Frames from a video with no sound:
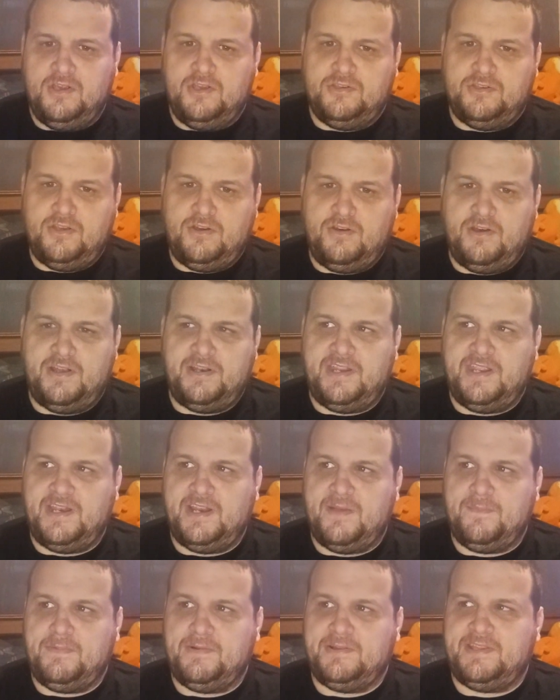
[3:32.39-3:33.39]
So at the
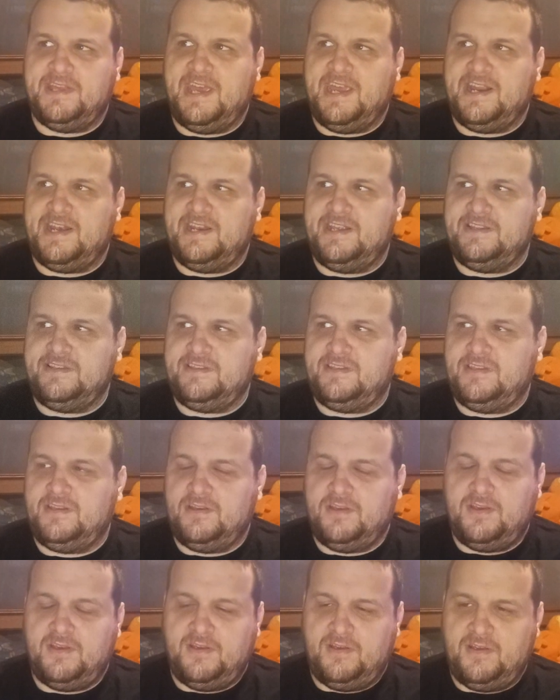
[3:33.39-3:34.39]
end, our protagonist
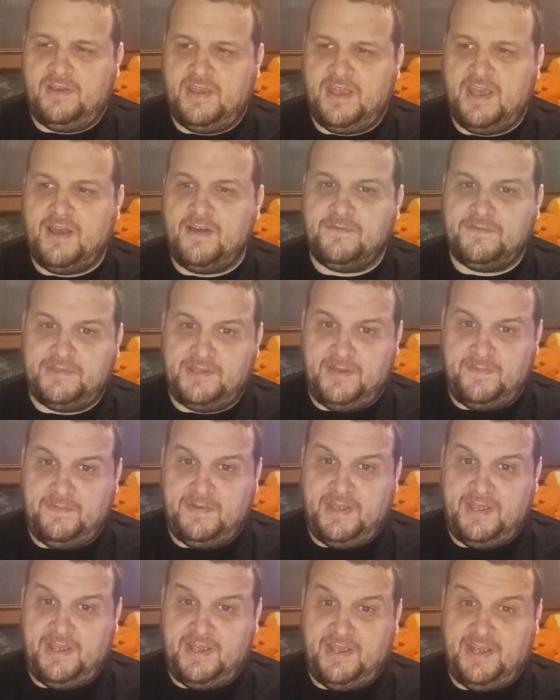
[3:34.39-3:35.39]
helps him
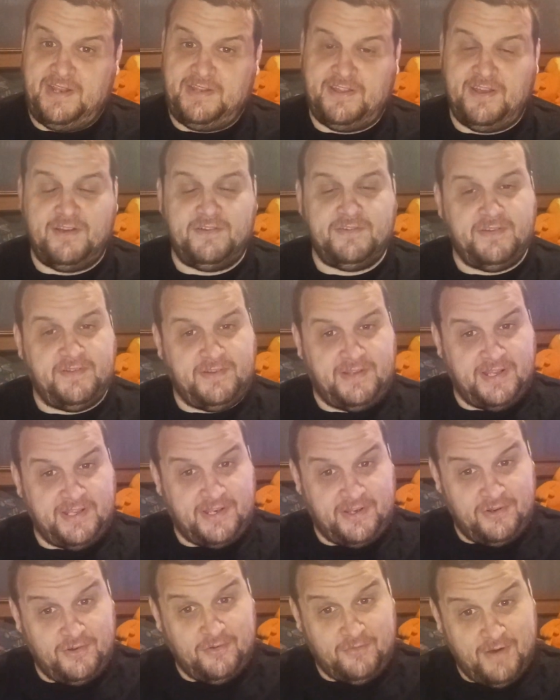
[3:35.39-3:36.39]
and tells him to
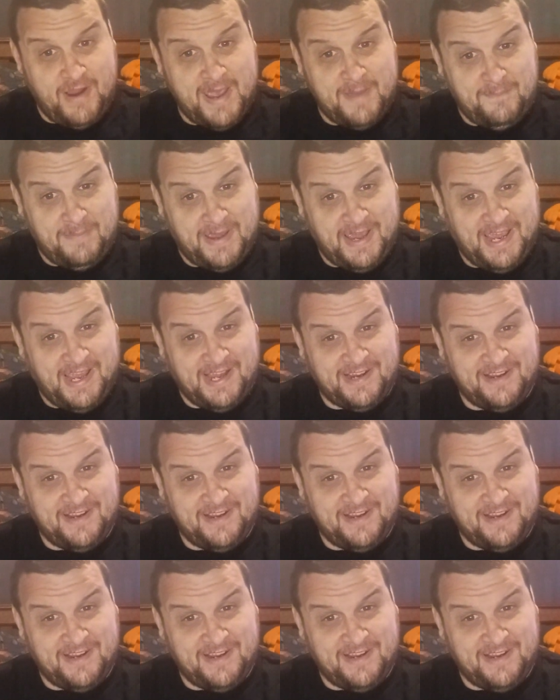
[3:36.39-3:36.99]
get a new grab pack.